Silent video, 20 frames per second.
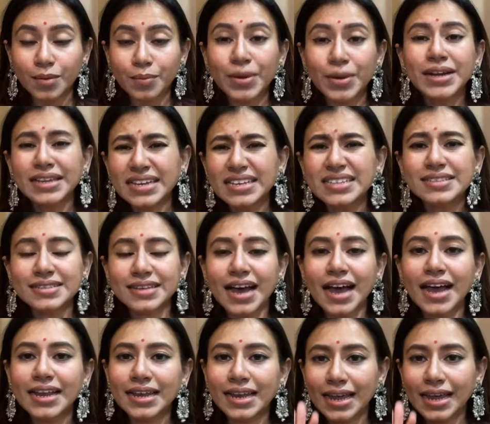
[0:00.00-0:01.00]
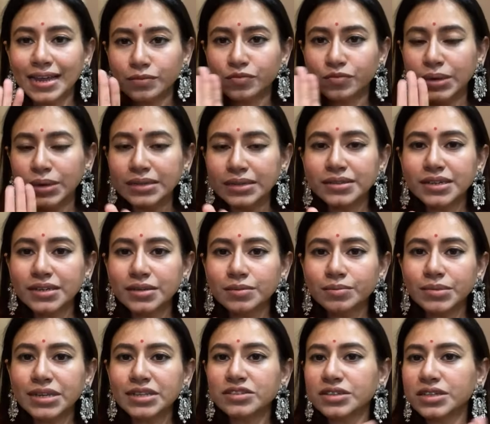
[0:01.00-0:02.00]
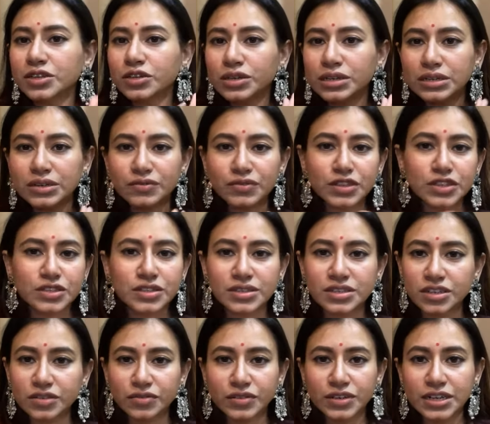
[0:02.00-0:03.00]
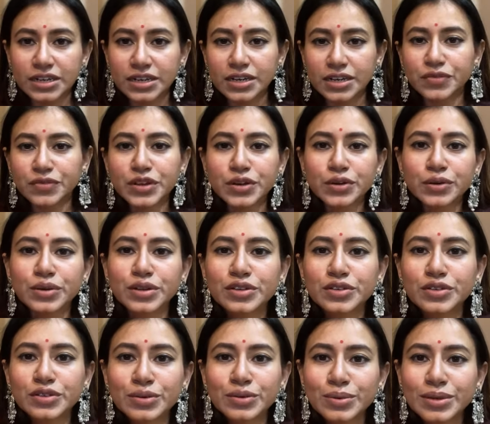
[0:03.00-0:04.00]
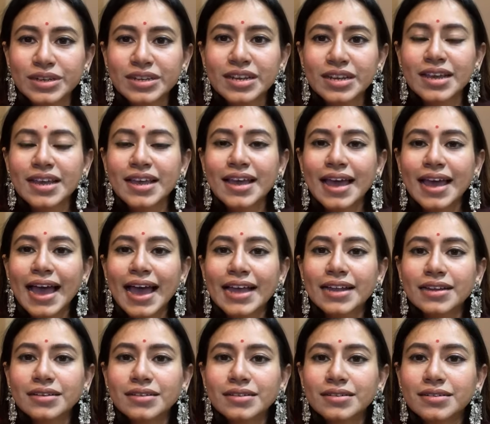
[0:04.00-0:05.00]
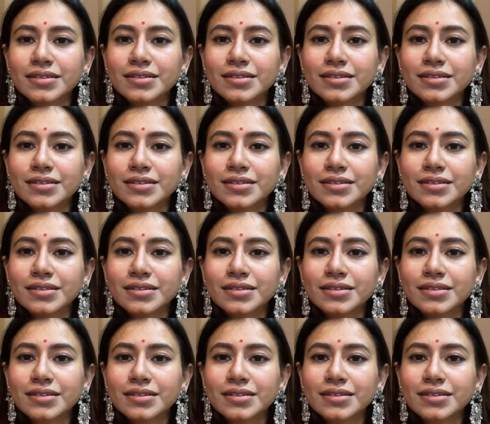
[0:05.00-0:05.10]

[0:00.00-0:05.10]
But yes, I'll Bharatanatyam based choreographies, definitely we are going to do it. And